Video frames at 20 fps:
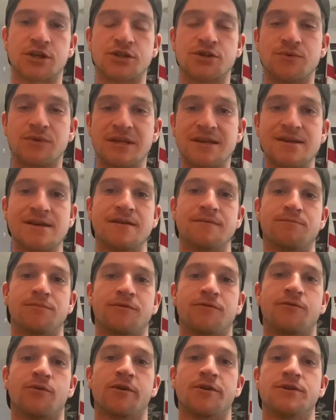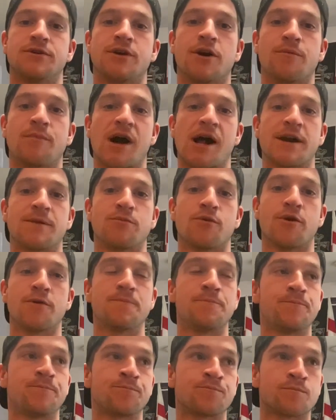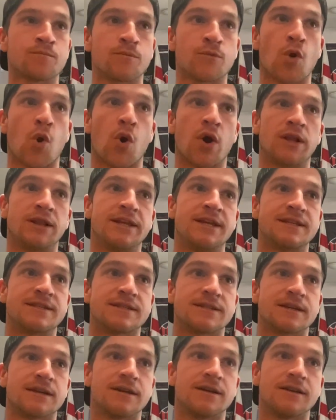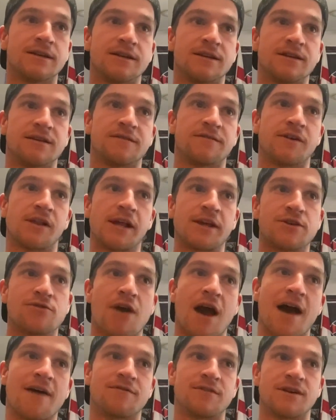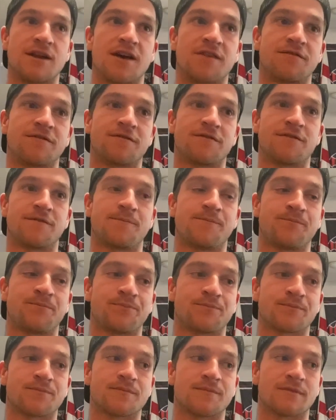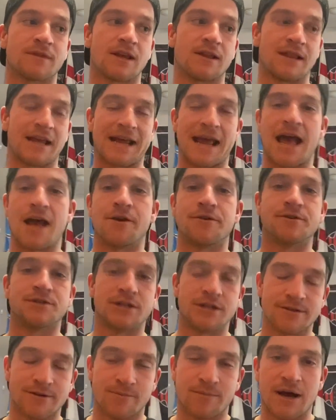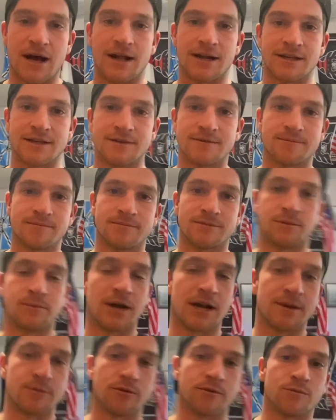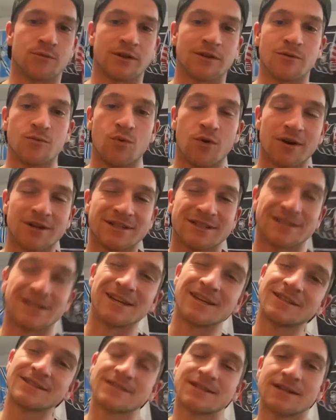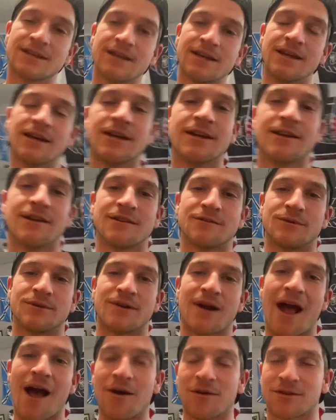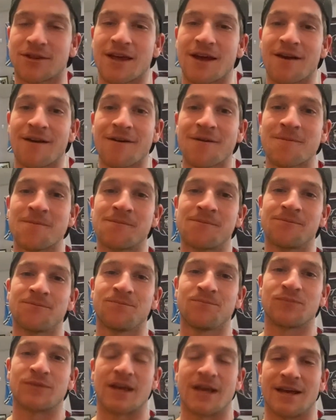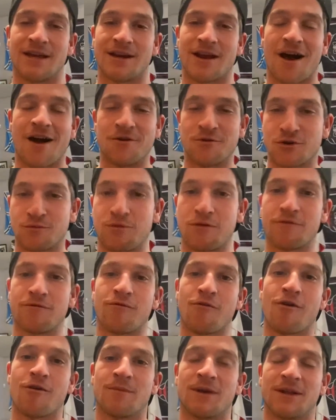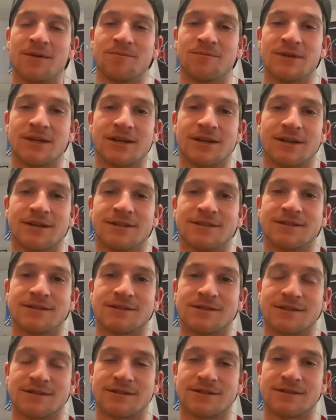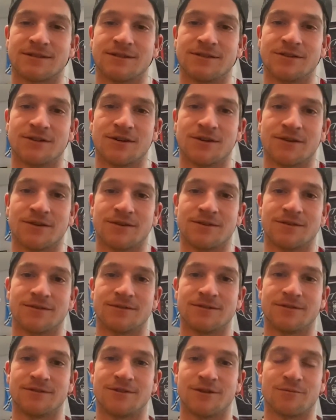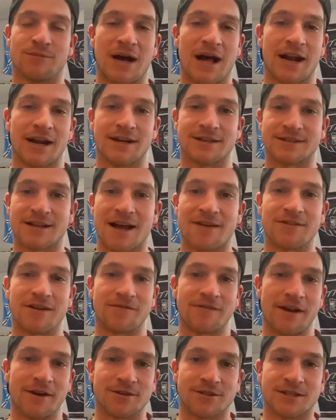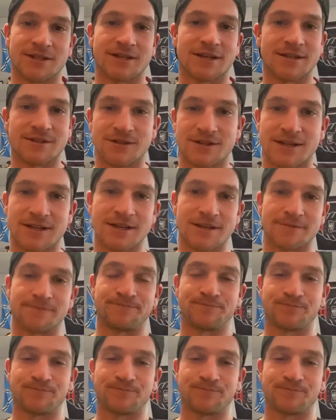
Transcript: you eat before you go bodyboard, or at least feel like you have enough energy in your body to bodyboard. One of the worst things is when you're out there and underperforming because your body doesn't have enough energy because you didn't eat.